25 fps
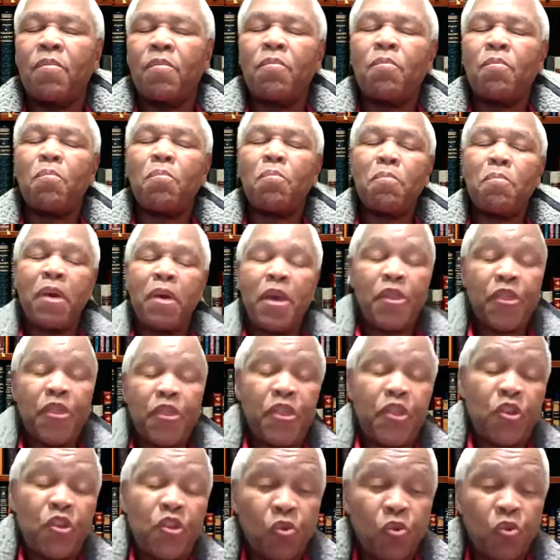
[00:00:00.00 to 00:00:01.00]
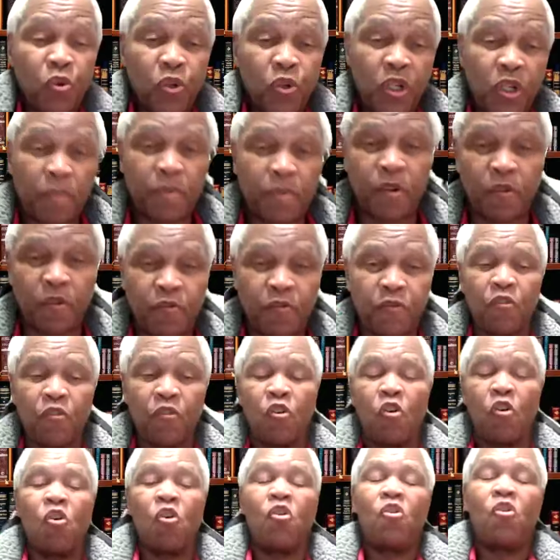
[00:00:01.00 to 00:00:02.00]
Matthew chapter
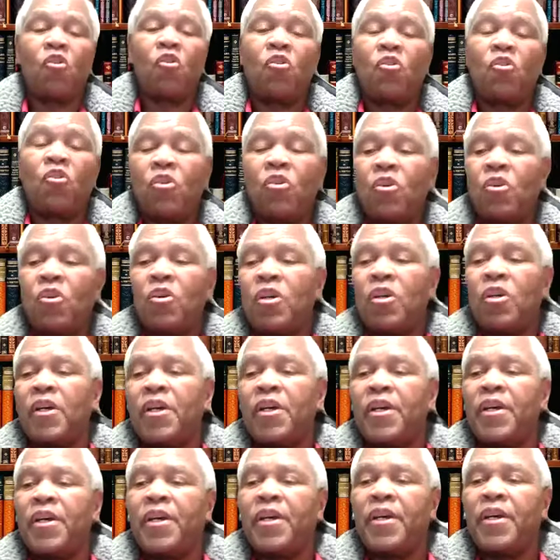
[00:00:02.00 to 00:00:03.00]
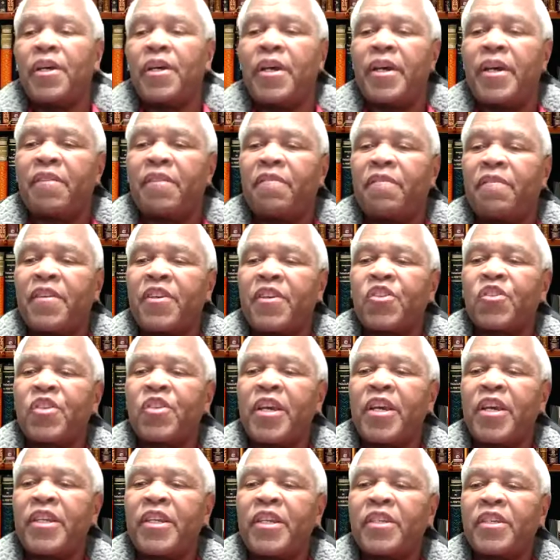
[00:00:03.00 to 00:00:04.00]
4 and verse
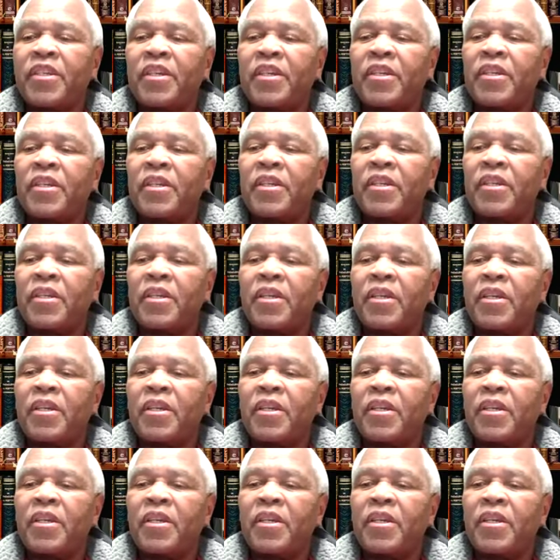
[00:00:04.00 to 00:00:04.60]
19,